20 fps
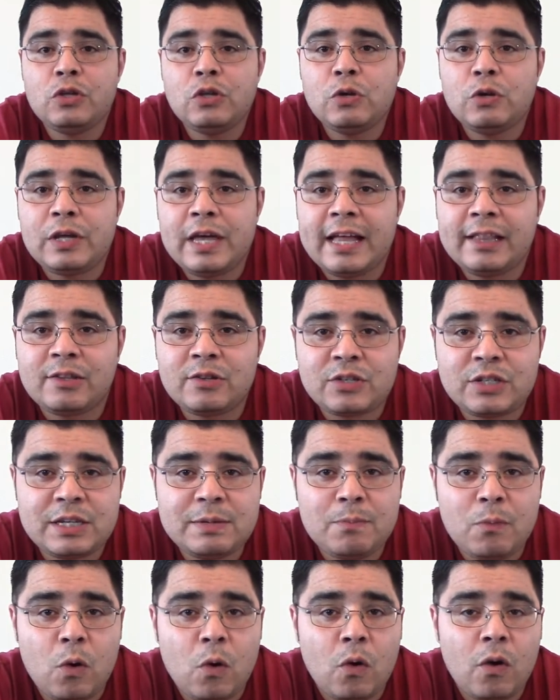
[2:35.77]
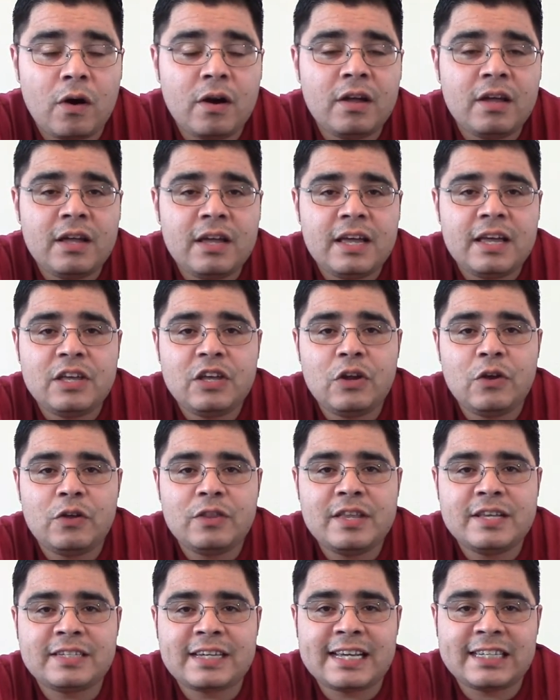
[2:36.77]
you get to see more you know,
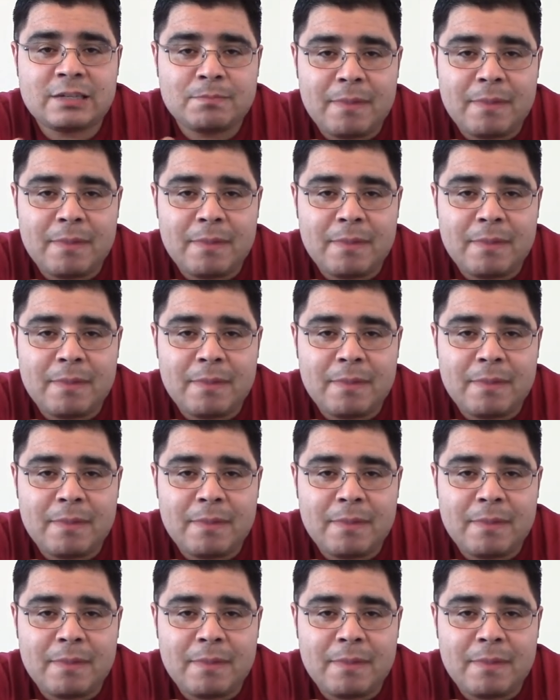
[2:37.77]
in this case,